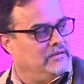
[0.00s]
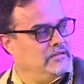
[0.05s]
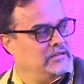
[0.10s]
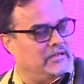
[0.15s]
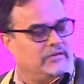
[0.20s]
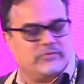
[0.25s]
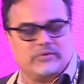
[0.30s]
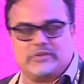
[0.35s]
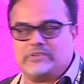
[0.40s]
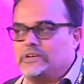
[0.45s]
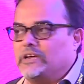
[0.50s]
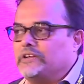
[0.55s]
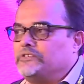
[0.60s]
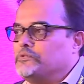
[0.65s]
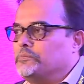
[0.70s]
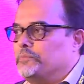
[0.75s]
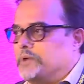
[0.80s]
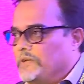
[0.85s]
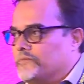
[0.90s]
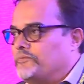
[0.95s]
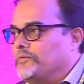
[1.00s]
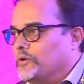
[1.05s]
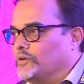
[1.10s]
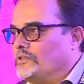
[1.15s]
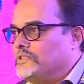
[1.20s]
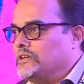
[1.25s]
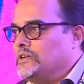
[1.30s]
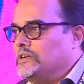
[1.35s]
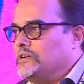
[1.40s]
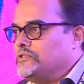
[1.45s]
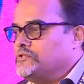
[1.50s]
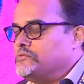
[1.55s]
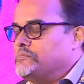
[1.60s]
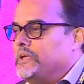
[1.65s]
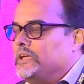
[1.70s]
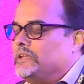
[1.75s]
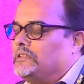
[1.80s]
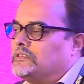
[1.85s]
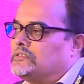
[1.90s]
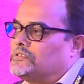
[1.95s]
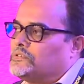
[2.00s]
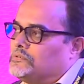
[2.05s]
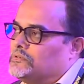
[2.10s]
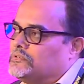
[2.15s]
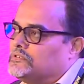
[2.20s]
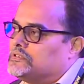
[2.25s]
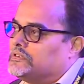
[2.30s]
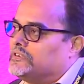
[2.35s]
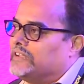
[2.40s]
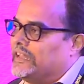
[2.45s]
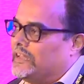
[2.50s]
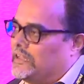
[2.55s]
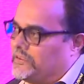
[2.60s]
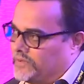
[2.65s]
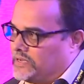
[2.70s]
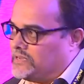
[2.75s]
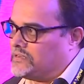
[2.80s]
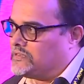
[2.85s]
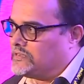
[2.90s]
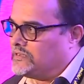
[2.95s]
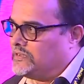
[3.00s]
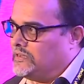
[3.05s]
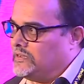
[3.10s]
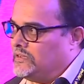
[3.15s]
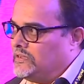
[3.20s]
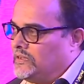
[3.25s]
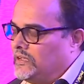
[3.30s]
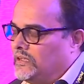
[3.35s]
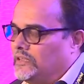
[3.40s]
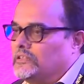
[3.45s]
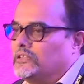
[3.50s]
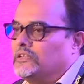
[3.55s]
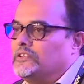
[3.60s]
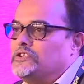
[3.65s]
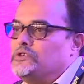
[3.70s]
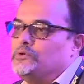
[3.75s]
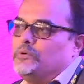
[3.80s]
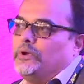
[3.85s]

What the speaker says: that we try to bring forth to make the students relevant in the new